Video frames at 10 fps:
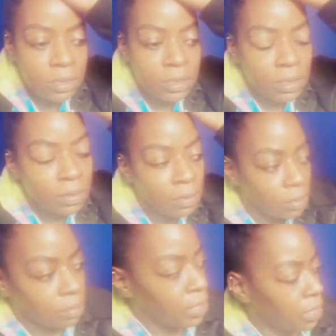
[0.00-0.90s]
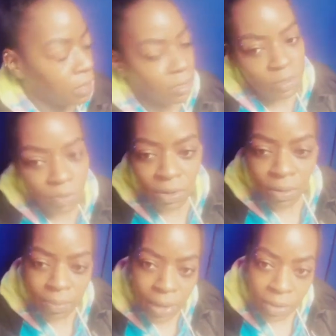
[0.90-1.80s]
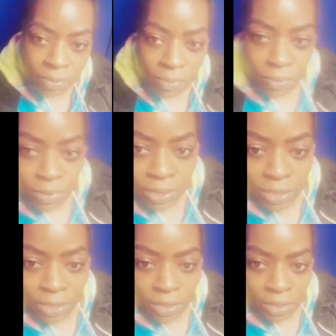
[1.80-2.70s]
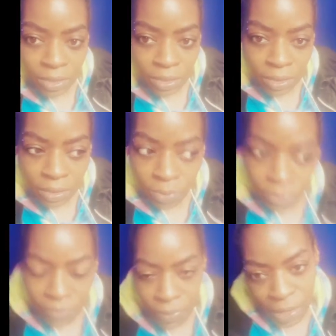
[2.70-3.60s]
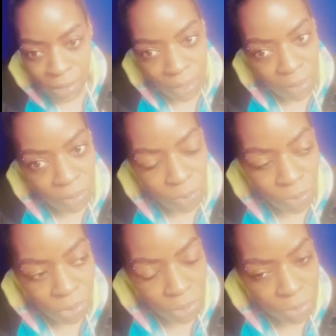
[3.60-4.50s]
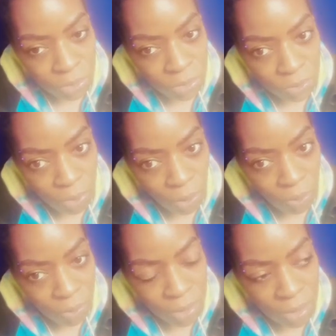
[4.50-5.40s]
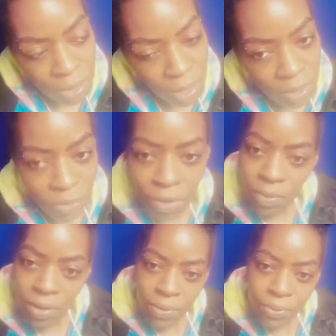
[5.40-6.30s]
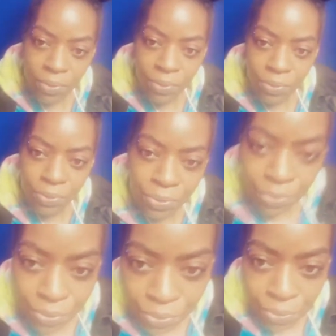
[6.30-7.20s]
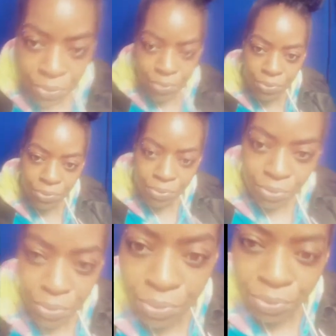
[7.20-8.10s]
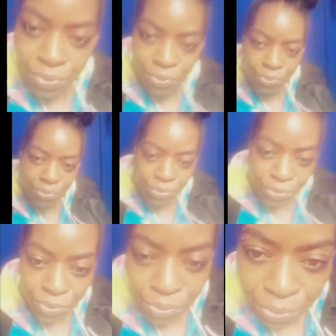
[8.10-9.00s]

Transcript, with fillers: So, um, yeah, I guess we'll come back when we find out what's wrong with it. Let y'all know when we this, it's gonna be so